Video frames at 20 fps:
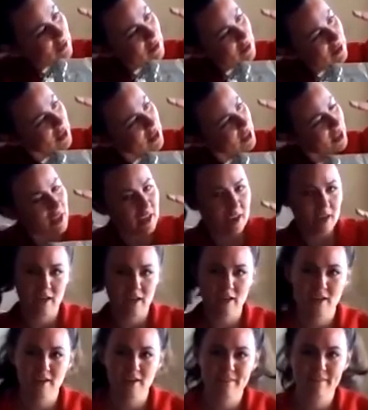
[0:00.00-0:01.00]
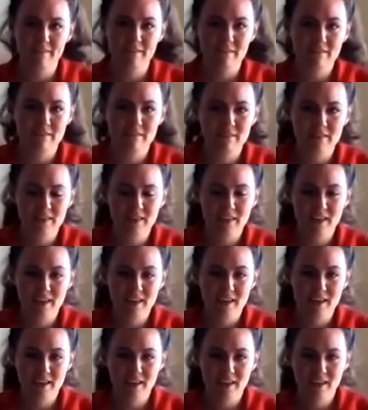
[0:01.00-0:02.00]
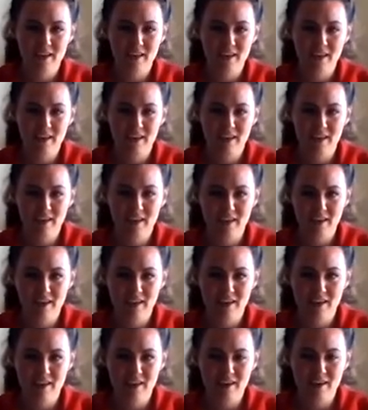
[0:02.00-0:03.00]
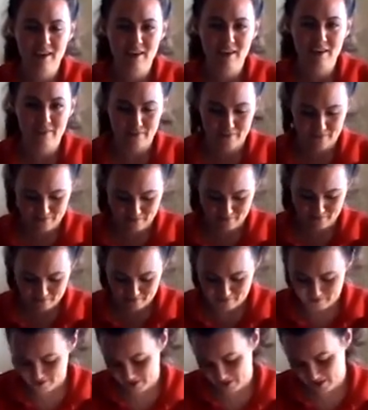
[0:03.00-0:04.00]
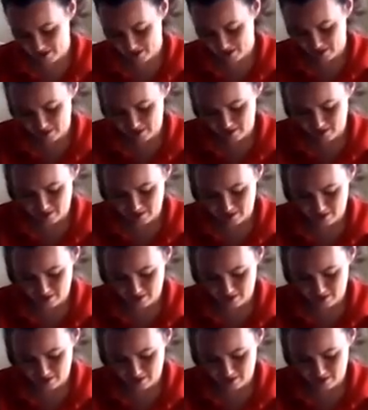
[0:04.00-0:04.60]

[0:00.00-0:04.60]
The person shown says nothing.